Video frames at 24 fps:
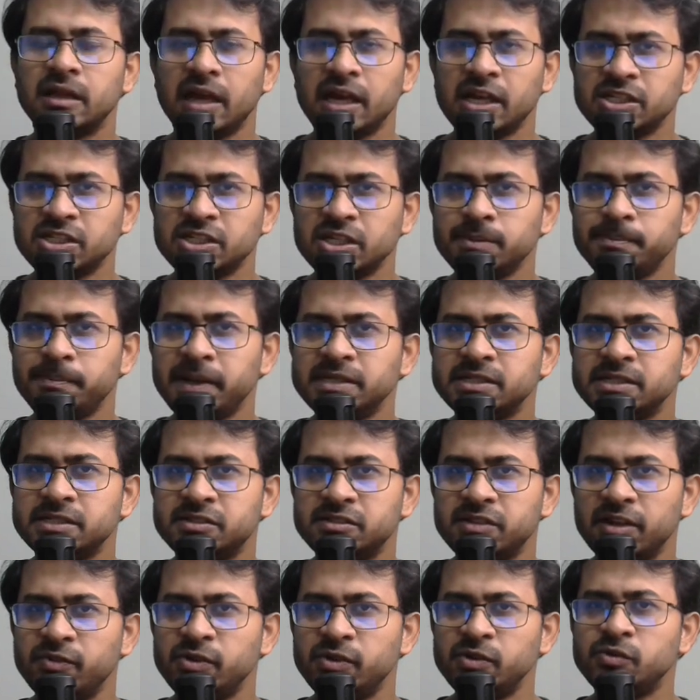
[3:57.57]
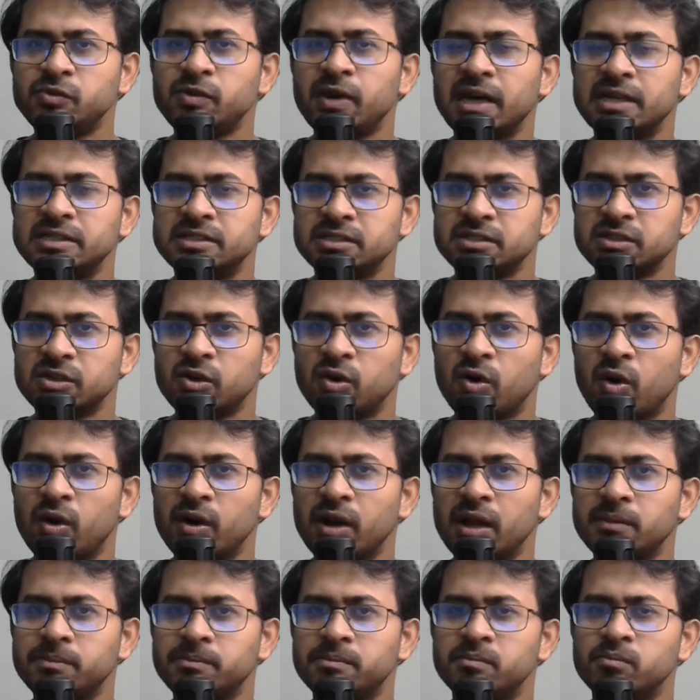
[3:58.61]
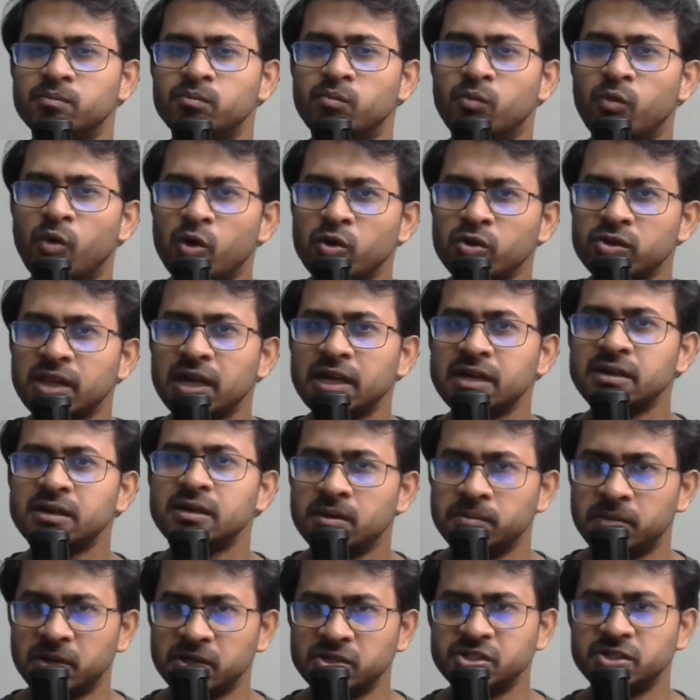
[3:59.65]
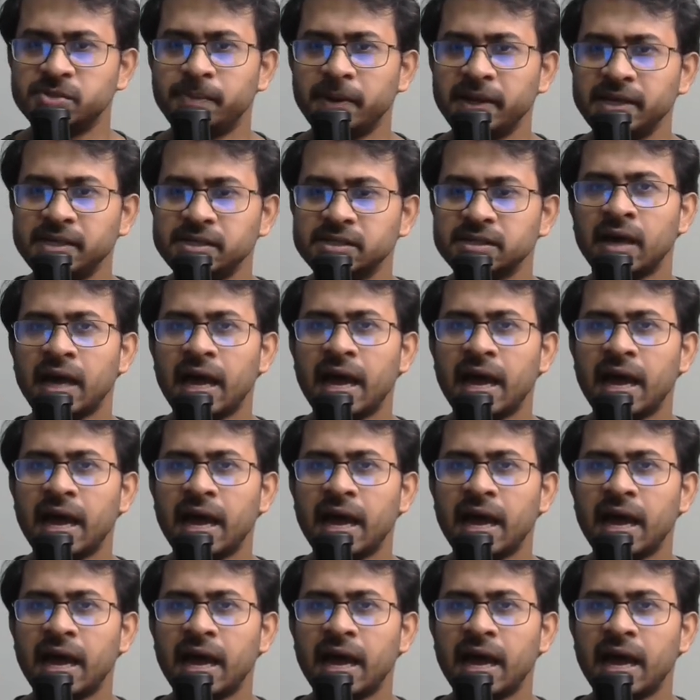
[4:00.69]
Asian Paint's revenue has gone up more than Berger Paint,